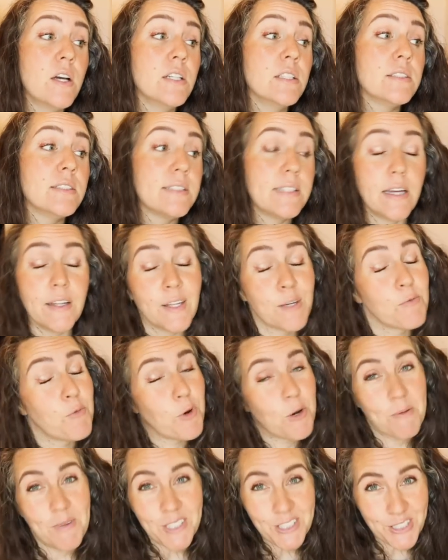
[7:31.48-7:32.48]
selling
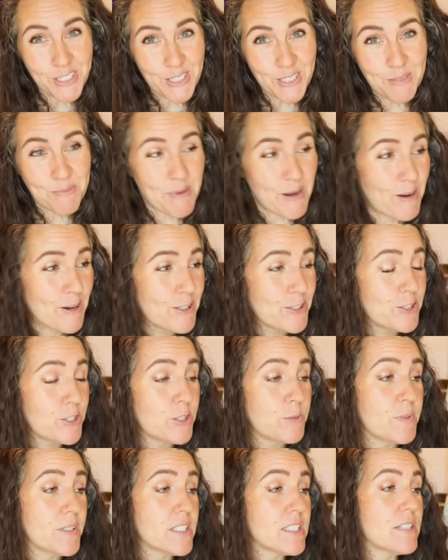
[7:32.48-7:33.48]
more of my Chic Sparrows
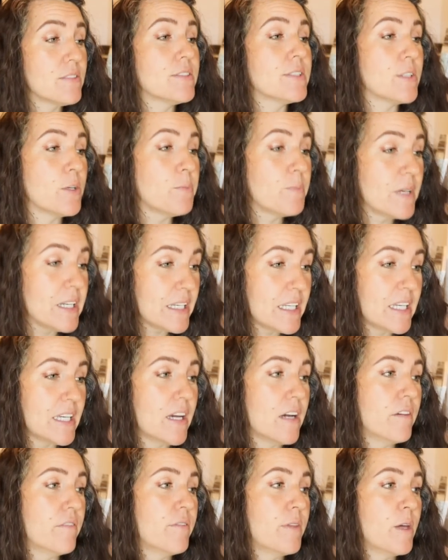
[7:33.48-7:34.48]
just because I have so many
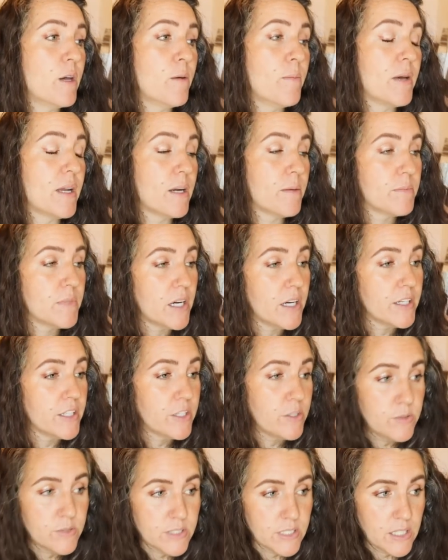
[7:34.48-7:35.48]
of them and I'm not
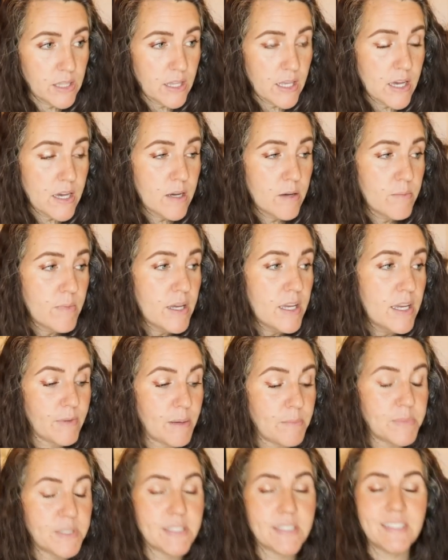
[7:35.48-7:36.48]
using them
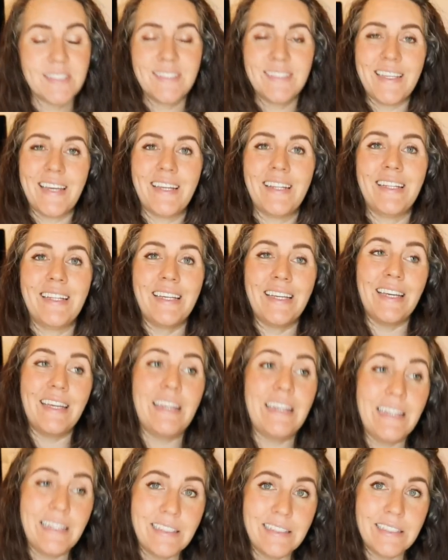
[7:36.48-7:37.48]
I'm settling
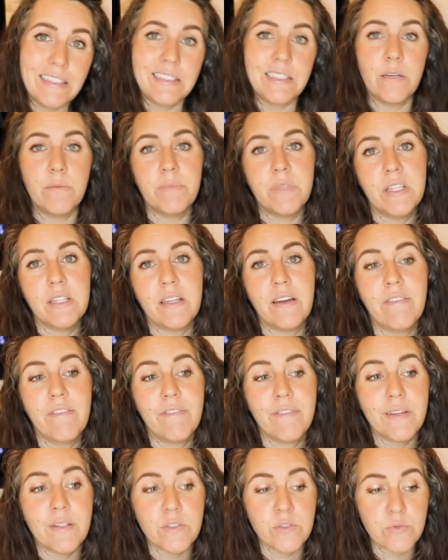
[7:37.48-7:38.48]
into something that
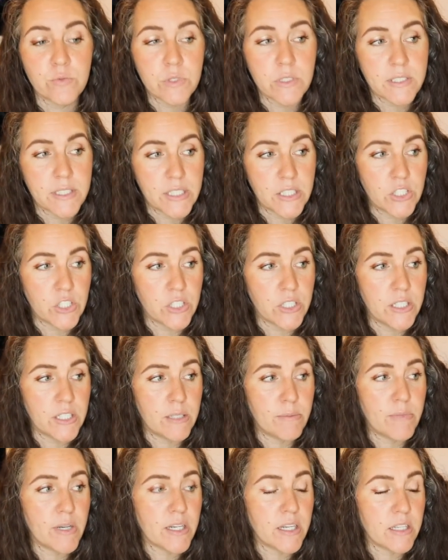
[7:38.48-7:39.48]
feels really good
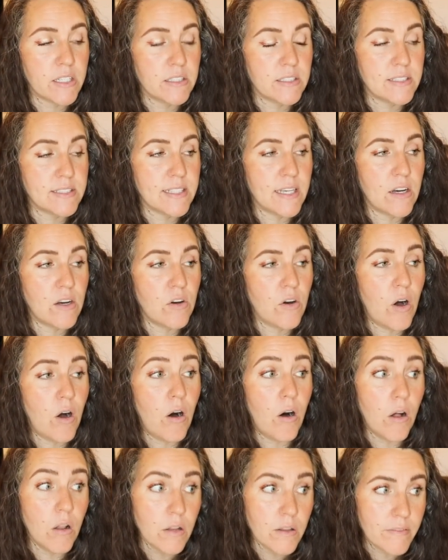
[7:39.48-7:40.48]
I'm not gonna sell
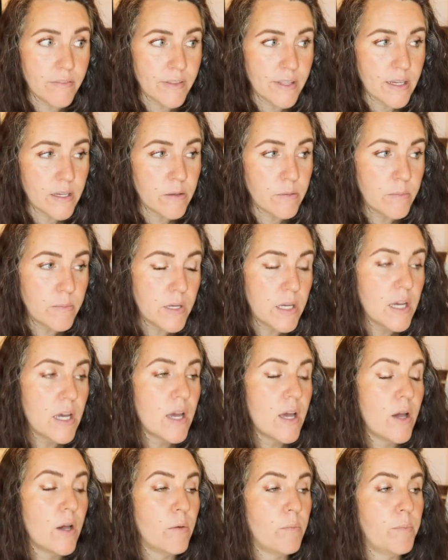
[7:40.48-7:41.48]
all of them
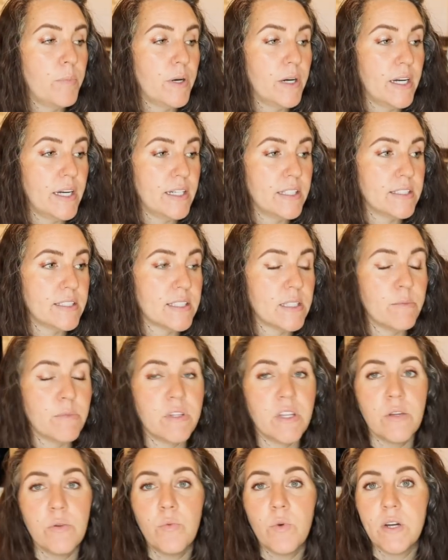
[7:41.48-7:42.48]
but some of
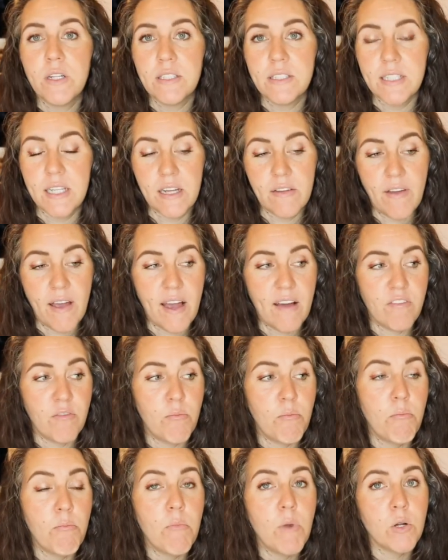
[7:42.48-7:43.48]
the ones that I've had
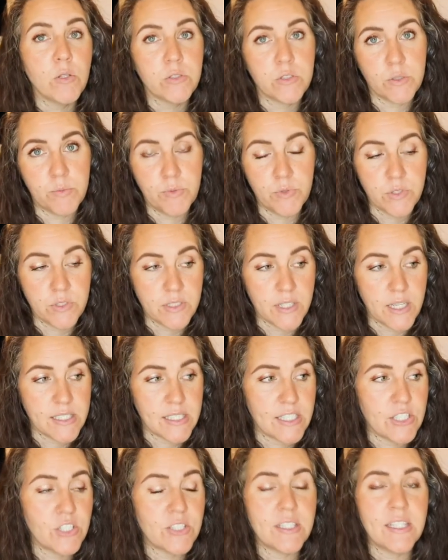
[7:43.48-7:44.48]
multiple size,
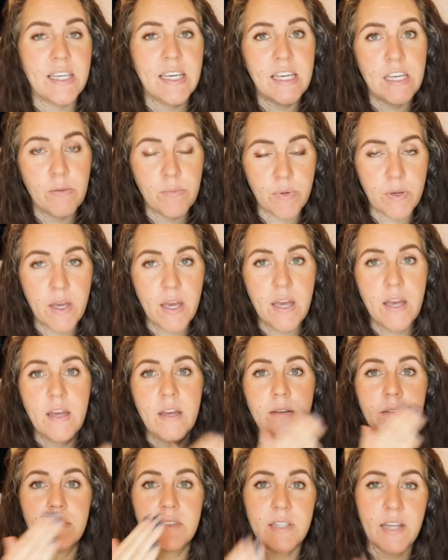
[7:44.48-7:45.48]
I just keep
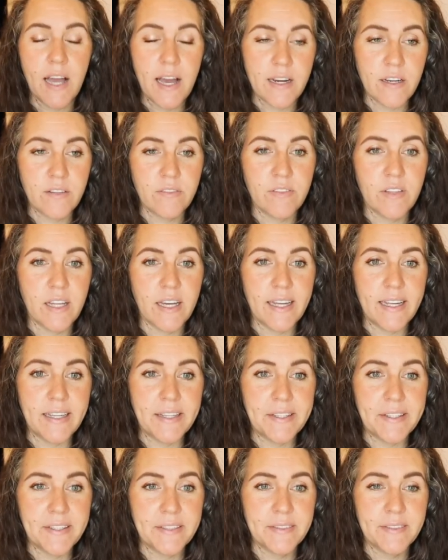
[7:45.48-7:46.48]
kind of
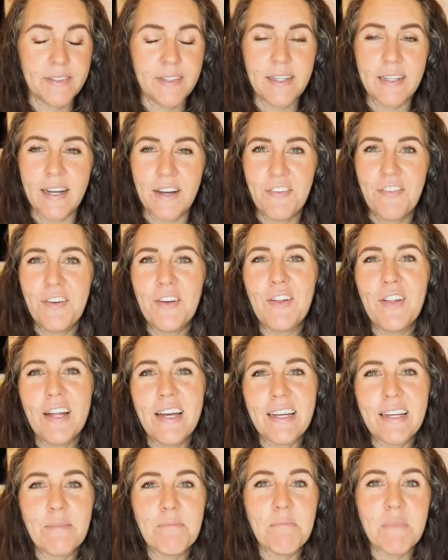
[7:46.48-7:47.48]
like, I feel
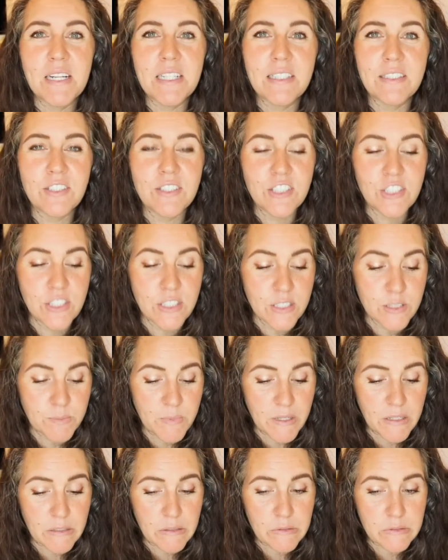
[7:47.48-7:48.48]
like my Chic
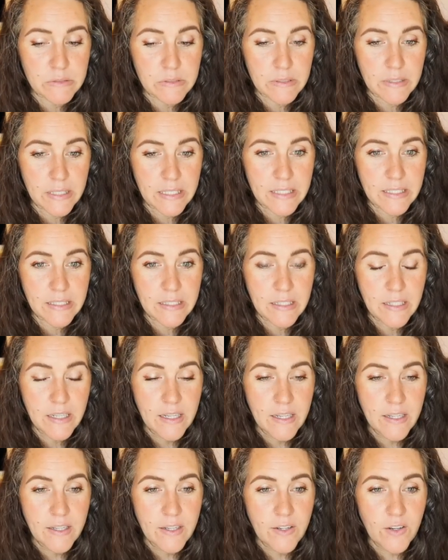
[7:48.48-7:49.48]
Sparrows are like
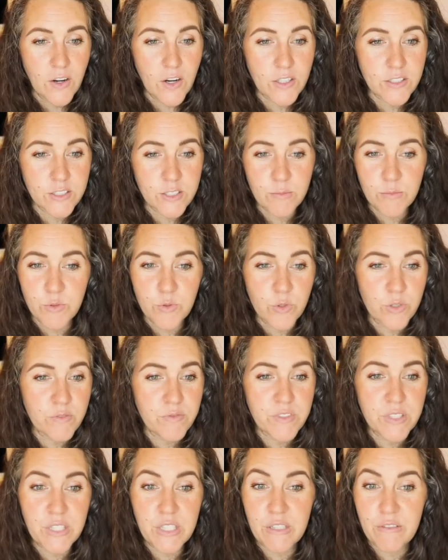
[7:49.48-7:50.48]
on some sort of
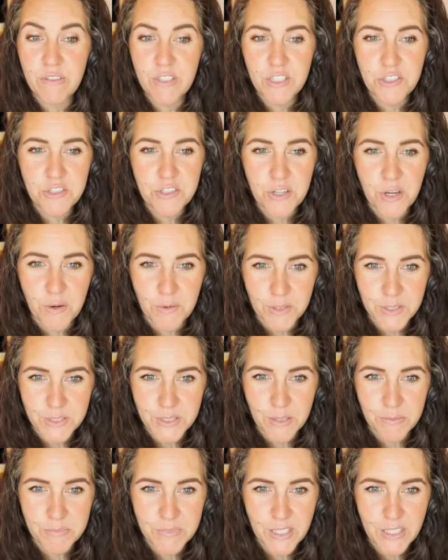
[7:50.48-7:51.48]
TV show or
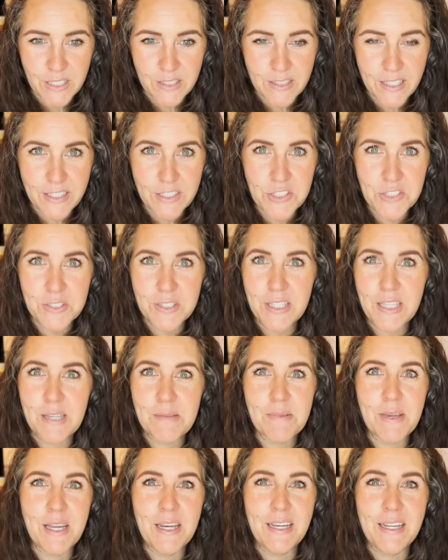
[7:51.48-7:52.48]
something and they just
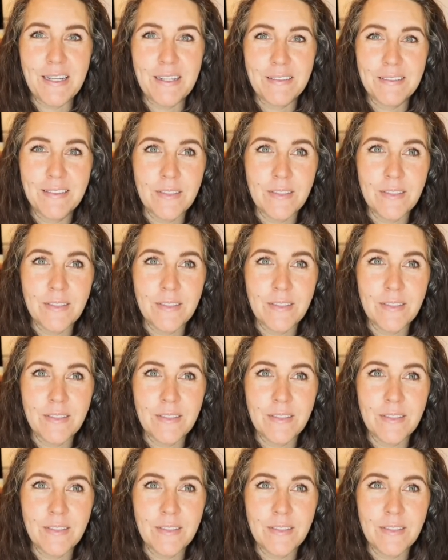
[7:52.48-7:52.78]
keep getting